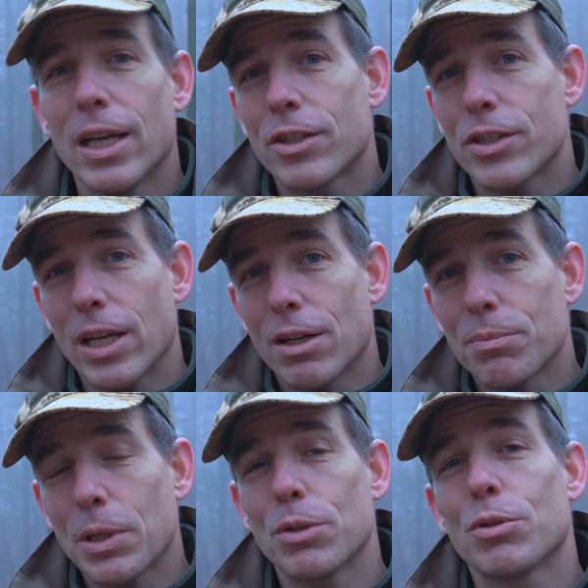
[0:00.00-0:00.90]
check out
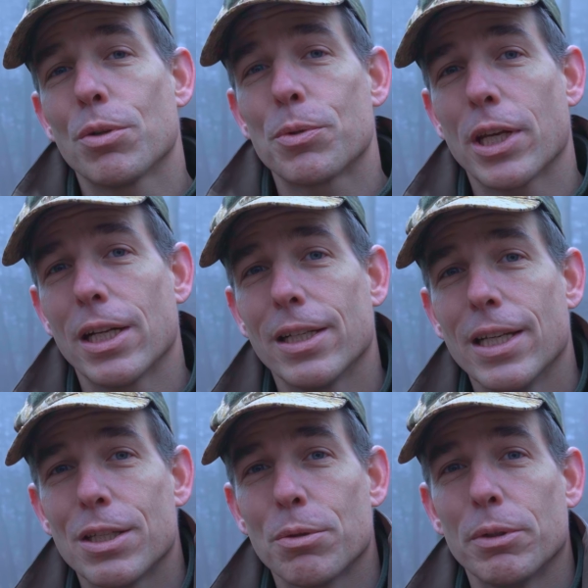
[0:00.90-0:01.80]
my YouTube channel.
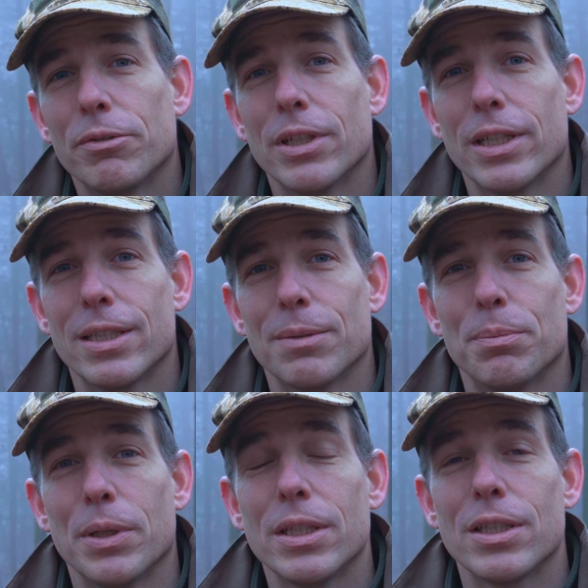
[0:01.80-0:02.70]
You will find a
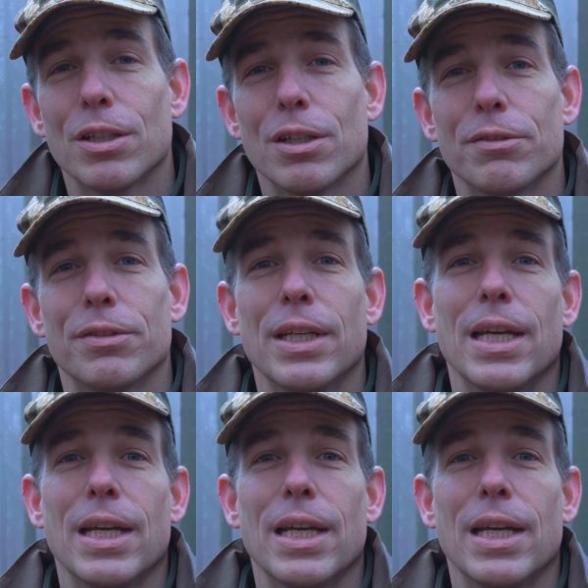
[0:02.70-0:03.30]
bunch of